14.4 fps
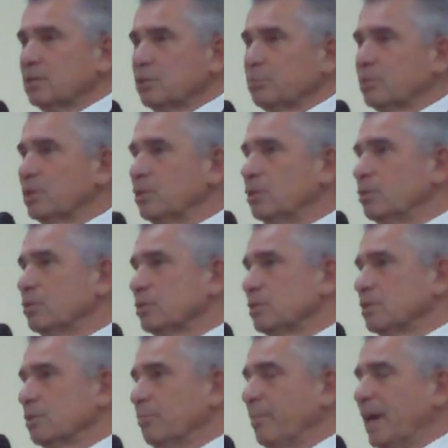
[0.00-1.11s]
I got some good
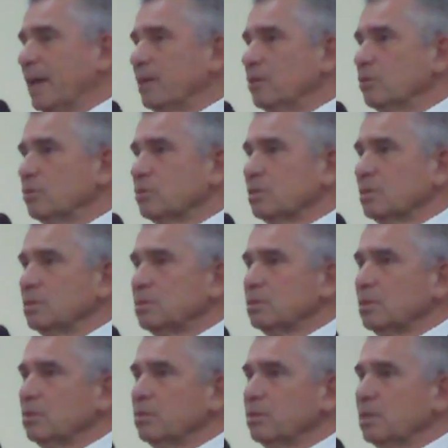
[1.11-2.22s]
news and some bad news.
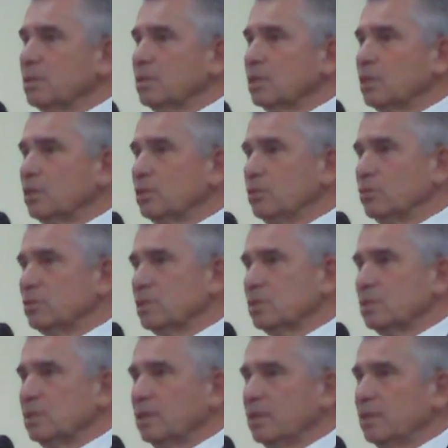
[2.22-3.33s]
And so the good
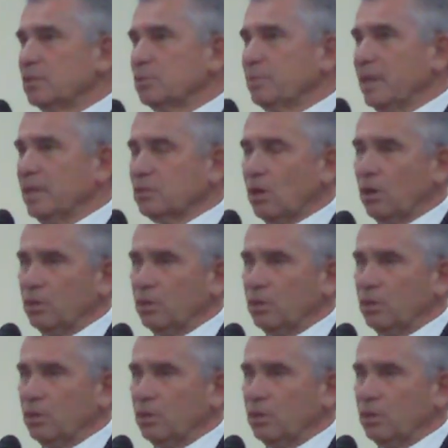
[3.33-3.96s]
news is this